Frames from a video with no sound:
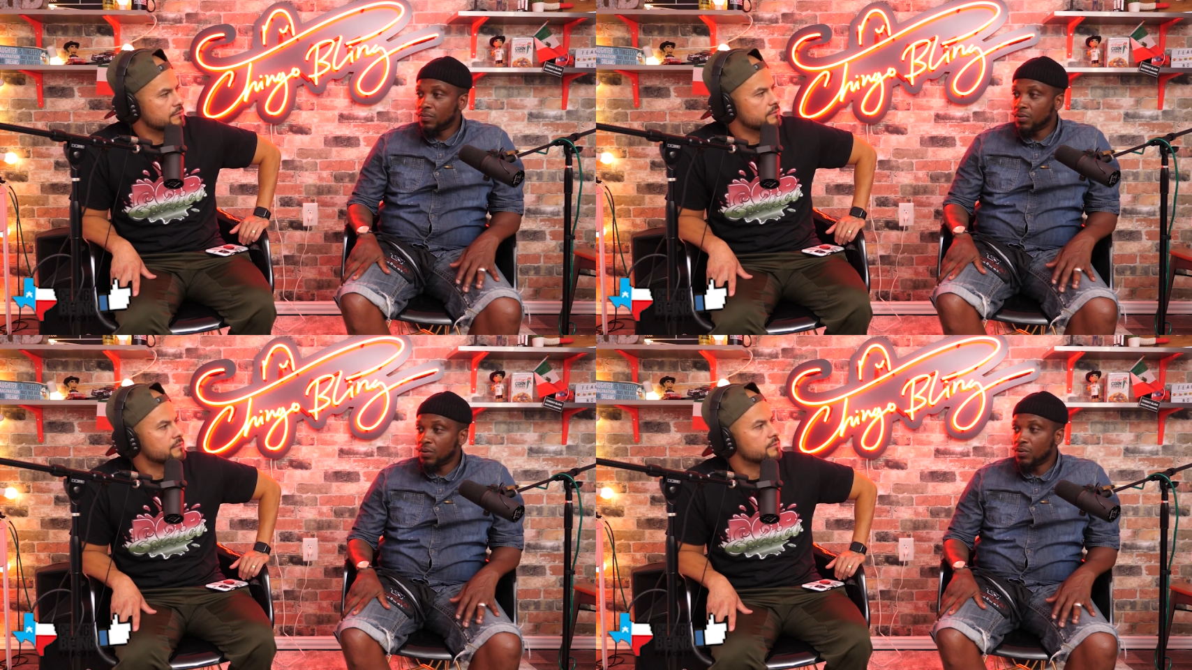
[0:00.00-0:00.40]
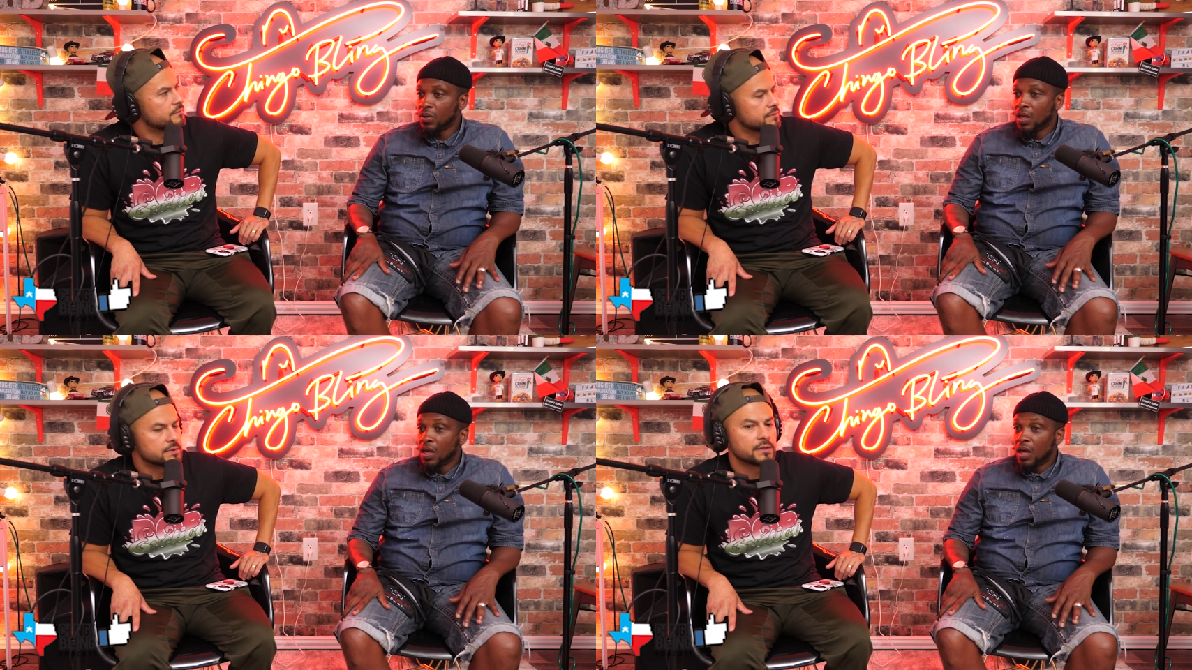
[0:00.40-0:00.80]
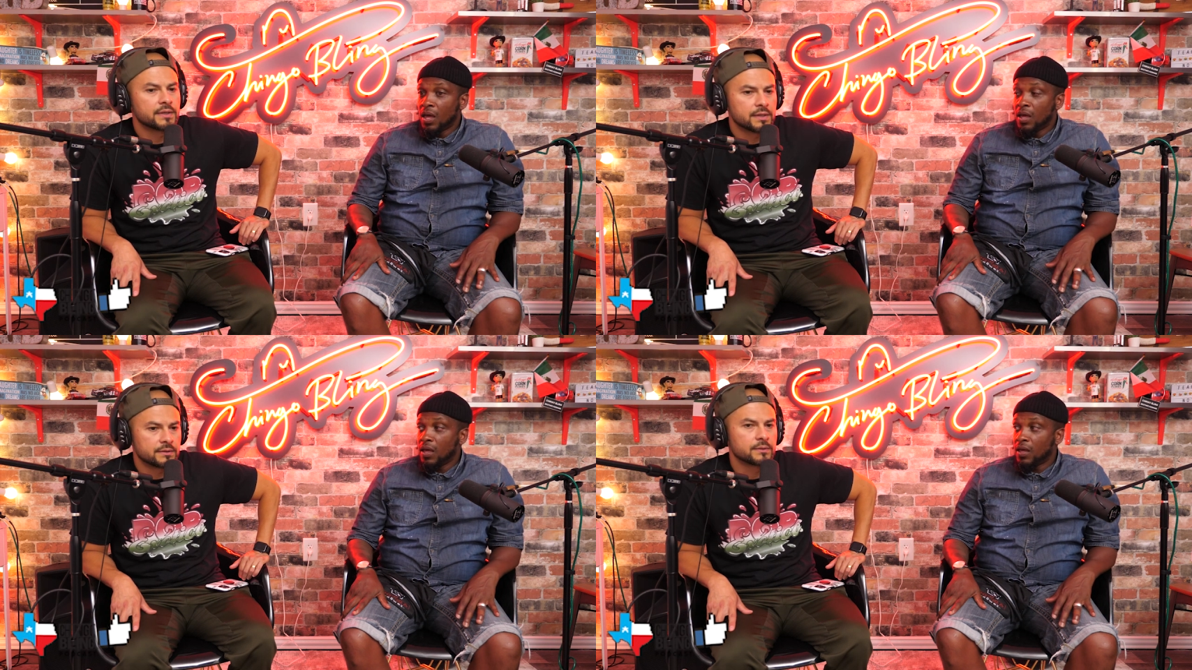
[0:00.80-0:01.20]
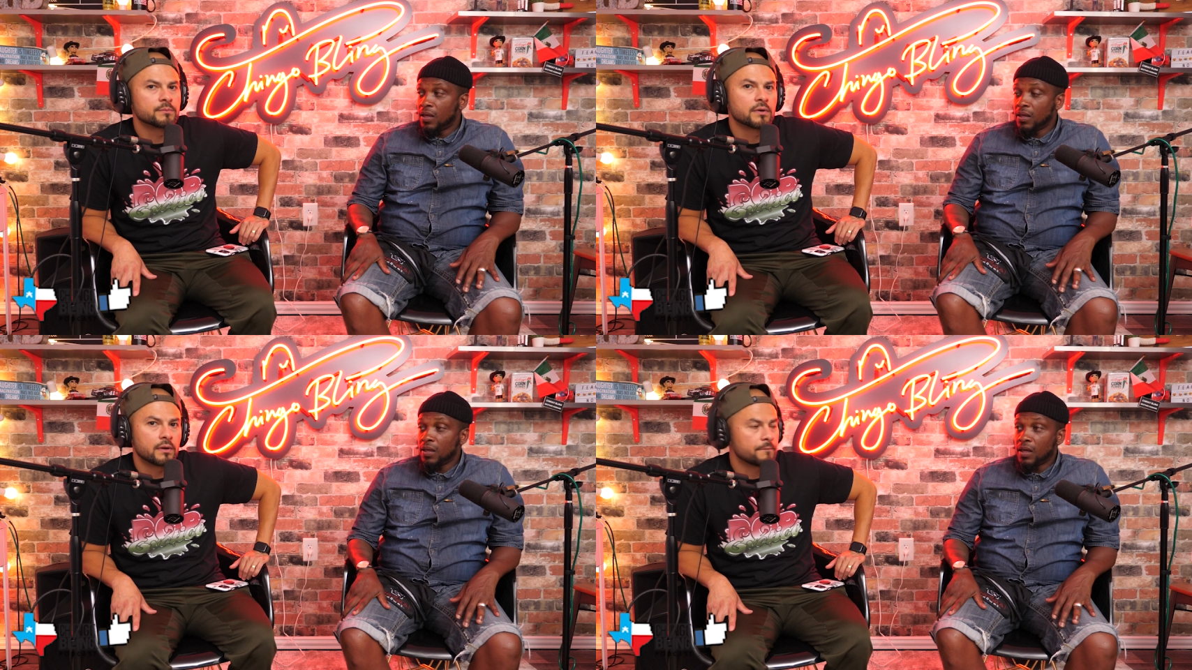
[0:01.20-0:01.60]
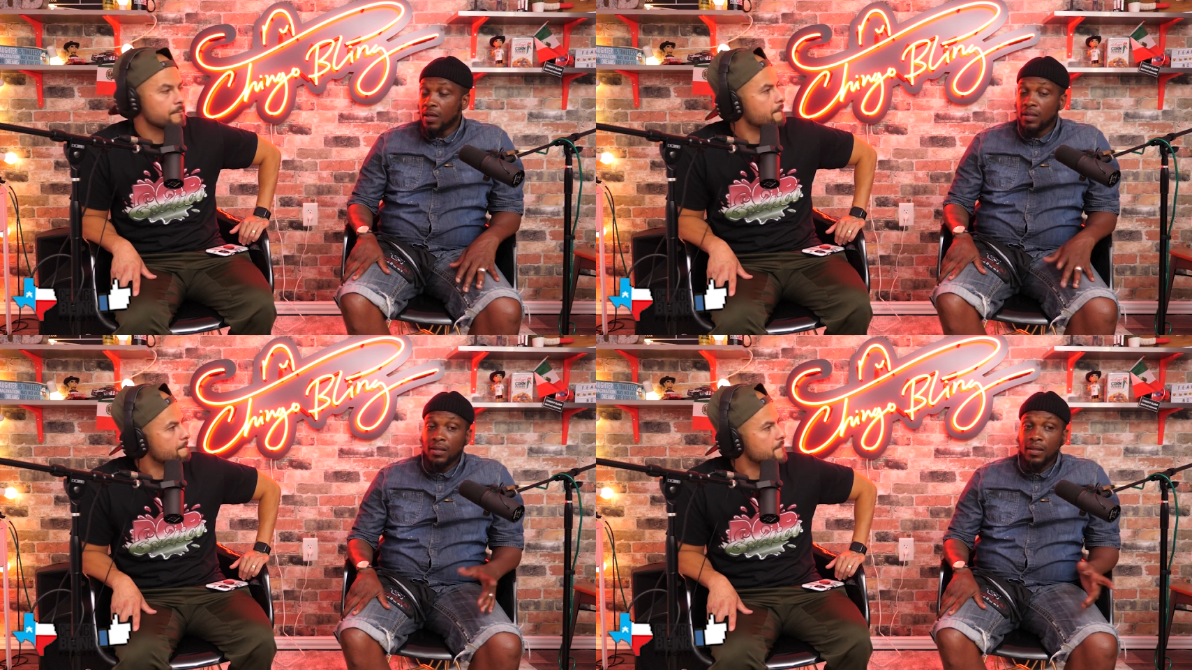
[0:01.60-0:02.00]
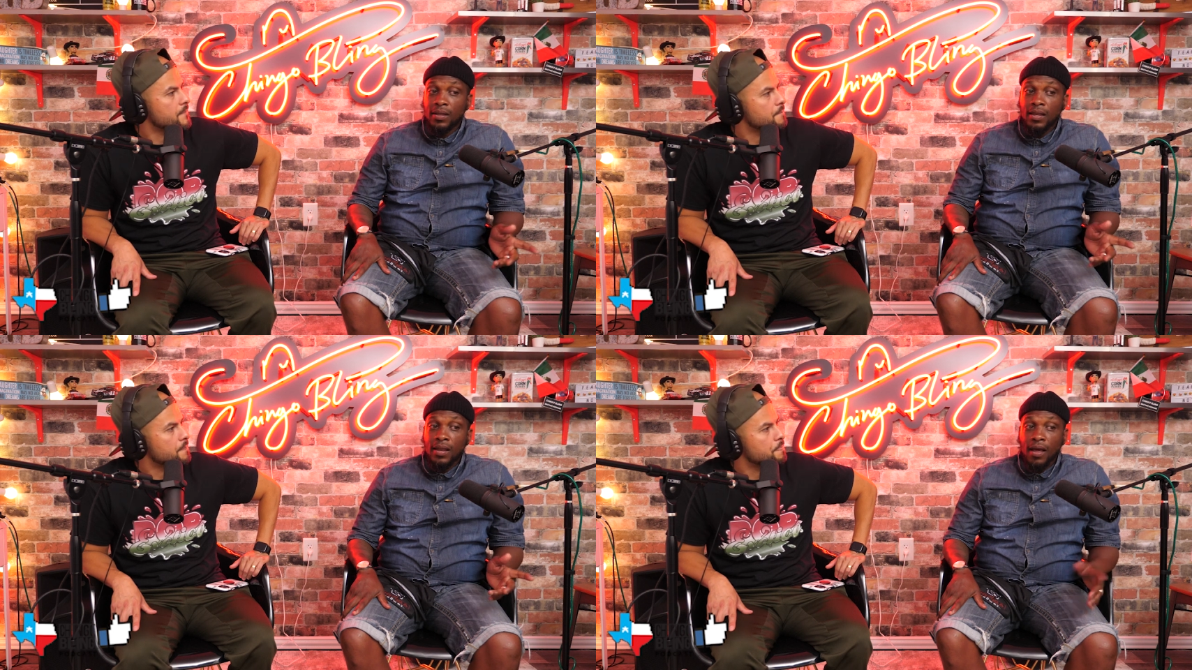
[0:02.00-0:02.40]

Speaker 1: So Sunday at the Improv. And then